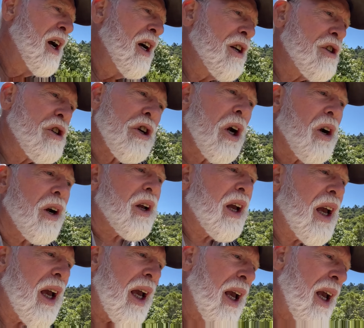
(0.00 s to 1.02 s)

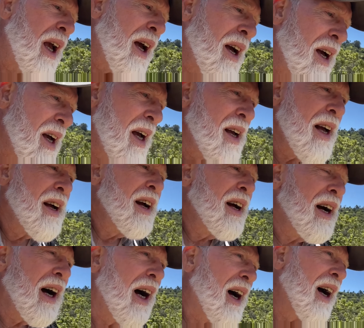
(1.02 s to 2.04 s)
jerky,
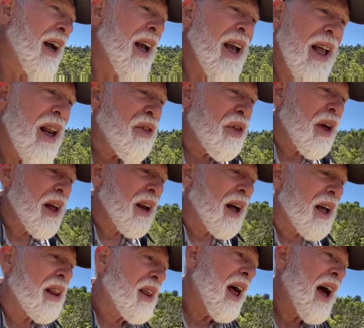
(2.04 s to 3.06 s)
anything
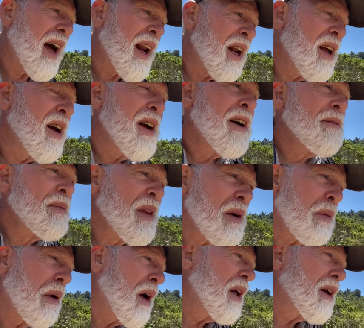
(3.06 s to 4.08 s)
like that,
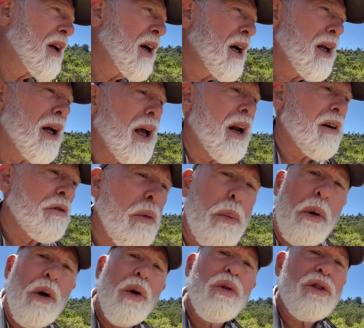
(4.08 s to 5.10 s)
kind of a
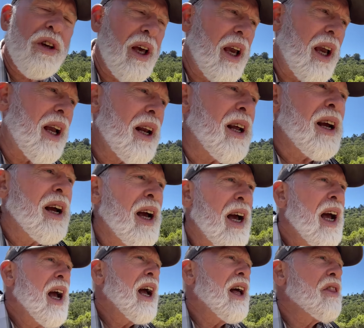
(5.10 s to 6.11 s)
protein.
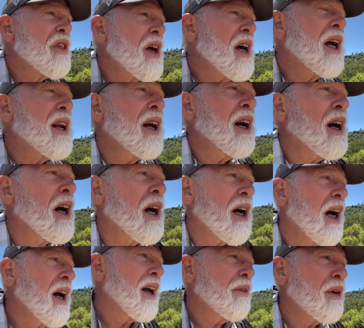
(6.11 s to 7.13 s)
And then
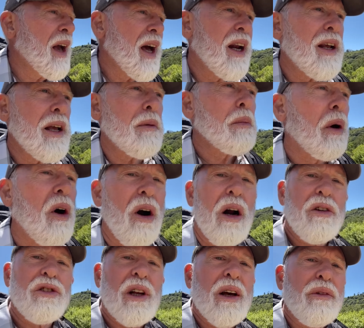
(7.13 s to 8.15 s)
if you had any
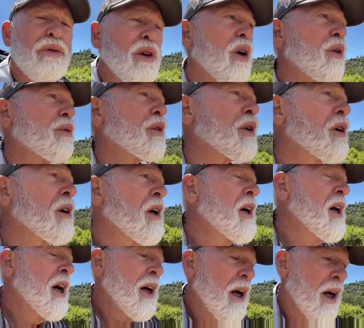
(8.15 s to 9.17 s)
bars left over
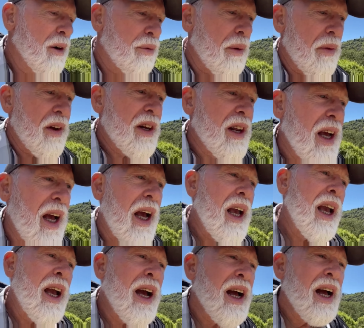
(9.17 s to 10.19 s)
from the
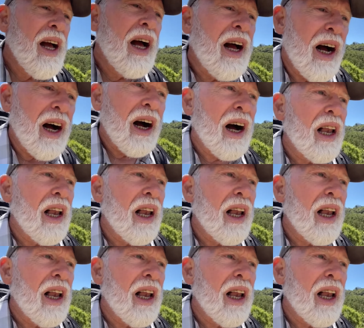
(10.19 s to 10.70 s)
day, I